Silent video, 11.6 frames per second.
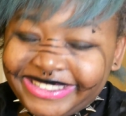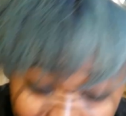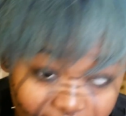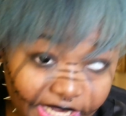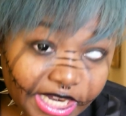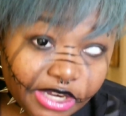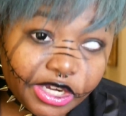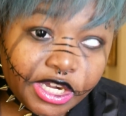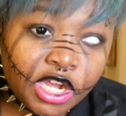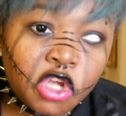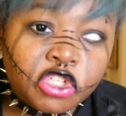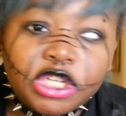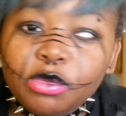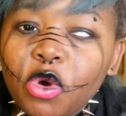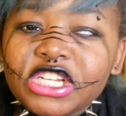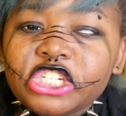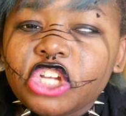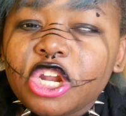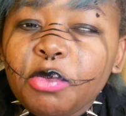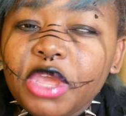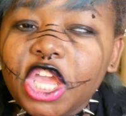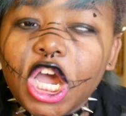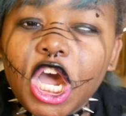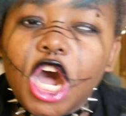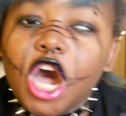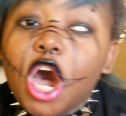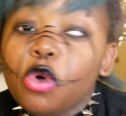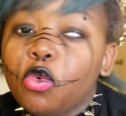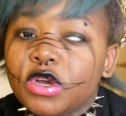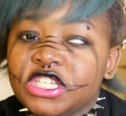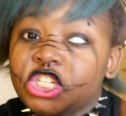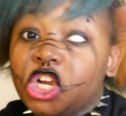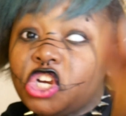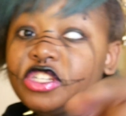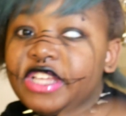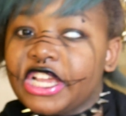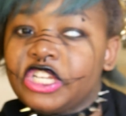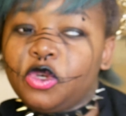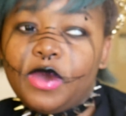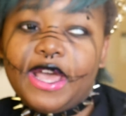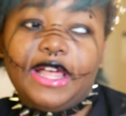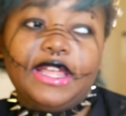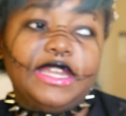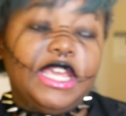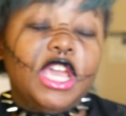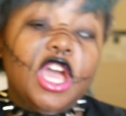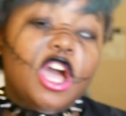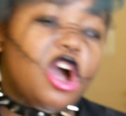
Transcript: I already know some questions are gonna be, oh, what's your sexuality?